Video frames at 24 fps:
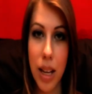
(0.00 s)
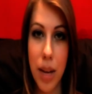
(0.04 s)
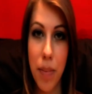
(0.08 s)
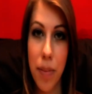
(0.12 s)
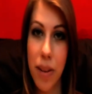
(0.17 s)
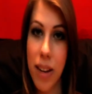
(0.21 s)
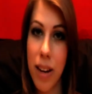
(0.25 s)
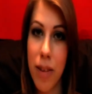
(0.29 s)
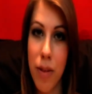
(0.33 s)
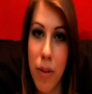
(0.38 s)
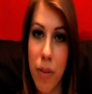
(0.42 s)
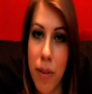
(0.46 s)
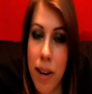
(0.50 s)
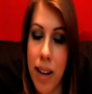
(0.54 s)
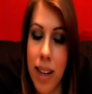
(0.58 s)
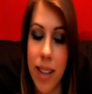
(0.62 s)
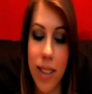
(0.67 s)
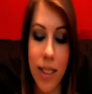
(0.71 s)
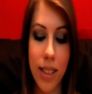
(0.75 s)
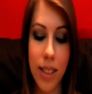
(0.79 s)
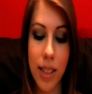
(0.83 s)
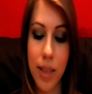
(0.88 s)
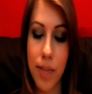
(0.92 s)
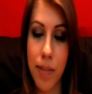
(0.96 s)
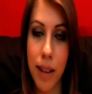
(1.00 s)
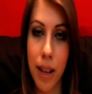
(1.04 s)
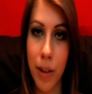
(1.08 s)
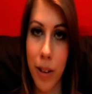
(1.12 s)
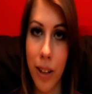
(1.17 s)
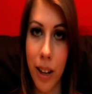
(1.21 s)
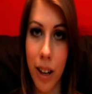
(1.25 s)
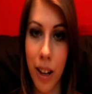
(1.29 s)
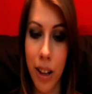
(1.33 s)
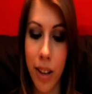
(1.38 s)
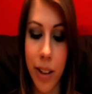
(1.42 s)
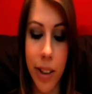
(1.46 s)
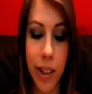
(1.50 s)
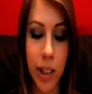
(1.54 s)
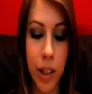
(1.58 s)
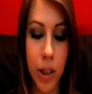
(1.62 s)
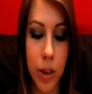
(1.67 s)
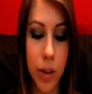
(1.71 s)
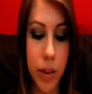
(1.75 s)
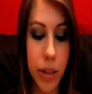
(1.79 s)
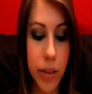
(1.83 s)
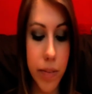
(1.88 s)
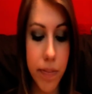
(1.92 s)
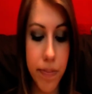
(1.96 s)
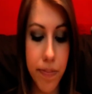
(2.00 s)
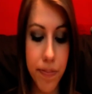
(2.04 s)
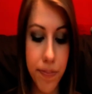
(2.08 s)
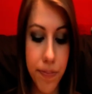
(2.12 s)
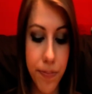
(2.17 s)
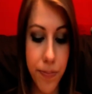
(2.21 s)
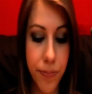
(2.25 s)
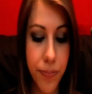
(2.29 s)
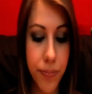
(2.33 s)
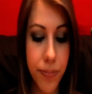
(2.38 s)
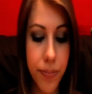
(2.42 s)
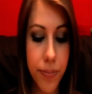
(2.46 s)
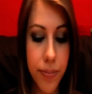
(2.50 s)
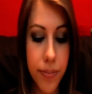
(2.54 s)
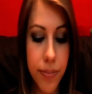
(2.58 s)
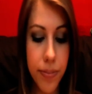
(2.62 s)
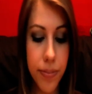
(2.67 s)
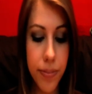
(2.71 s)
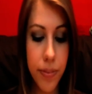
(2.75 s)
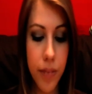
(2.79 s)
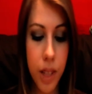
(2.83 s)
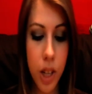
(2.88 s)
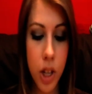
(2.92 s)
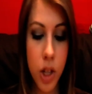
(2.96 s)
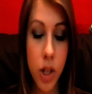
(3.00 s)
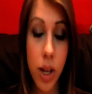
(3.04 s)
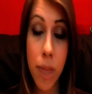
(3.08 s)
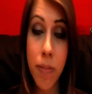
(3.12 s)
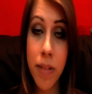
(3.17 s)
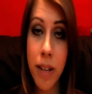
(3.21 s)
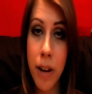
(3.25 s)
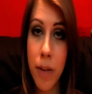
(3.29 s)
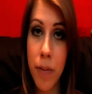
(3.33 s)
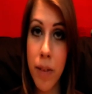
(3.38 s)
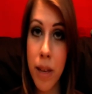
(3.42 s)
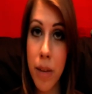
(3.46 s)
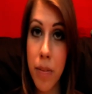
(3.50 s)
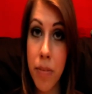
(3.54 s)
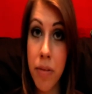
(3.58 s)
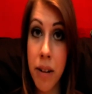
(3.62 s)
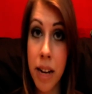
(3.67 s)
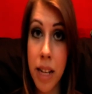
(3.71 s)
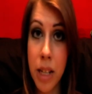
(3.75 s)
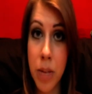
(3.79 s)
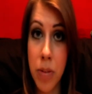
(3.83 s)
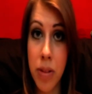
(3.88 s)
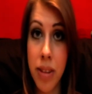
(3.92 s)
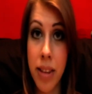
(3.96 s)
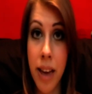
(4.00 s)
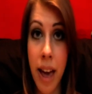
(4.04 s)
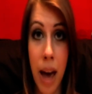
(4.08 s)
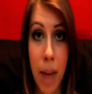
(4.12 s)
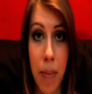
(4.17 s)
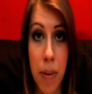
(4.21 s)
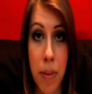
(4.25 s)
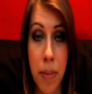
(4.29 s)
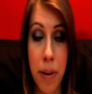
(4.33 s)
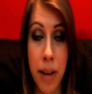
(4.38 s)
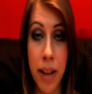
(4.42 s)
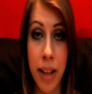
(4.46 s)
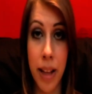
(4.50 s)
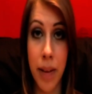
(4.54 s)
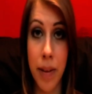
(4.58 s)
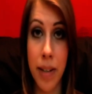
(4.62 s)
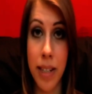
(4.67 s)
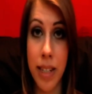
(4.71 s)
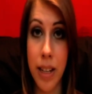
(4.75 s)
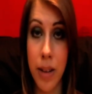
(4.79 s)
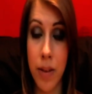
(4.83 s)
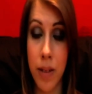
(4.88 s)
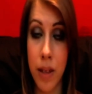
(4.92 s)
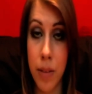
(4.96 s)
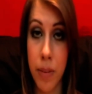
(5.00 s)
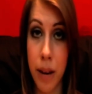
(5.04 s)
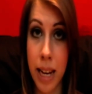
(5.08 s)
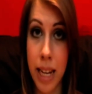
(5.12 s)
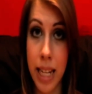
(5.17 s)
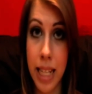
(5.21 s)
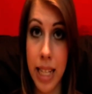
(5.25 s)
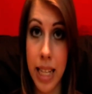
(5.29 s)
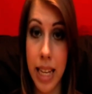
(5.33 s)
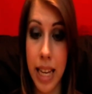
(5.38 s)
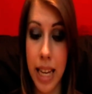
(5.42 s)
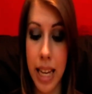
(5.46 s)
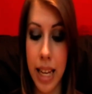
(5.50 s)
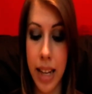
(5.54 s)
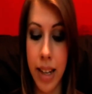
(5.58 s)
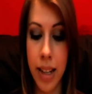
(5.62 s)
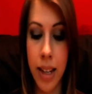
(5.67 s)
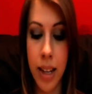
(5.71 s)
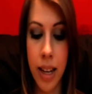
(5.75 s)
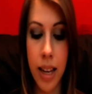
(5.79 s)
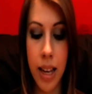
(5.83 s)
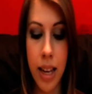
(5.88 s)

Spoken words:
But never mind, doesn't matter what colour it goes. So I'm definitely impressed with the Happy Pill. I would definitely buy it again.